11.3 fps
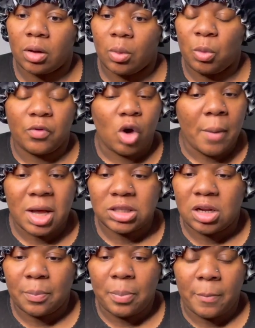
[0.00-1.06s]
we've gone back to
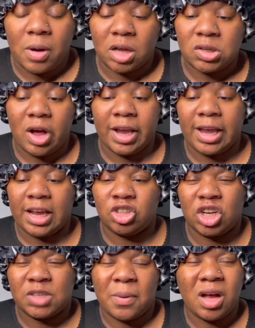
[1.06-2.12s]
the apartment. I started getting
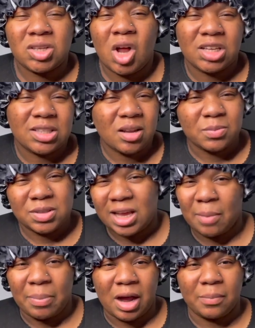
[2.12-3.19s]
dressed, but I started still upset
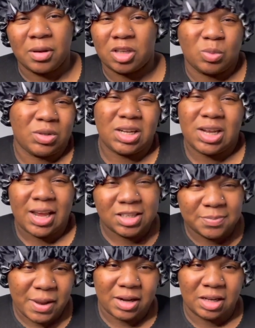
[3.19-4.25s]
about it because we didn't
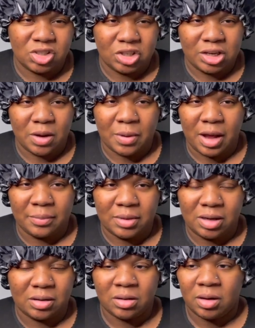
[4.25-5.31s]
expect that. Do you get what I
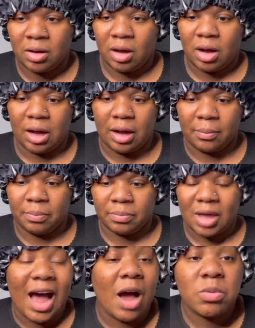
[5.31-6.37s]
mean?
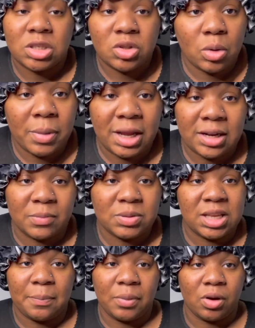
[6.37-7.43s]
I was still mainly
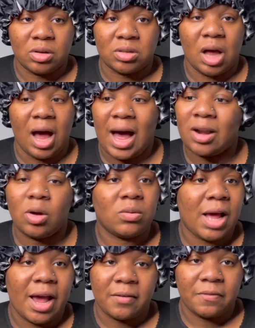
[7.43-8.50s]
upset because I don't
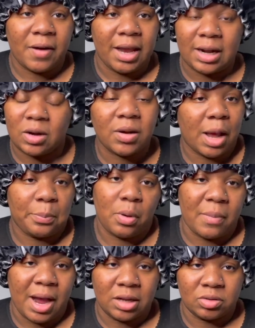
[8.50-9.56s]
like fighting. I don't like
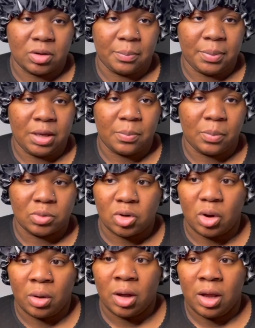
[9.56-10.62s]
putting my hands on people.
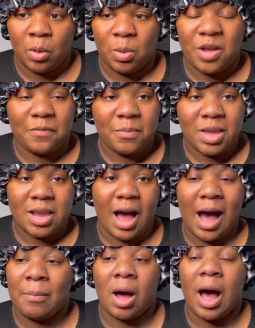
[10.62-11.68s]
So with me,
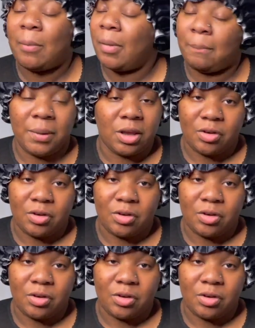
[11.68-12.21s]
I'm a big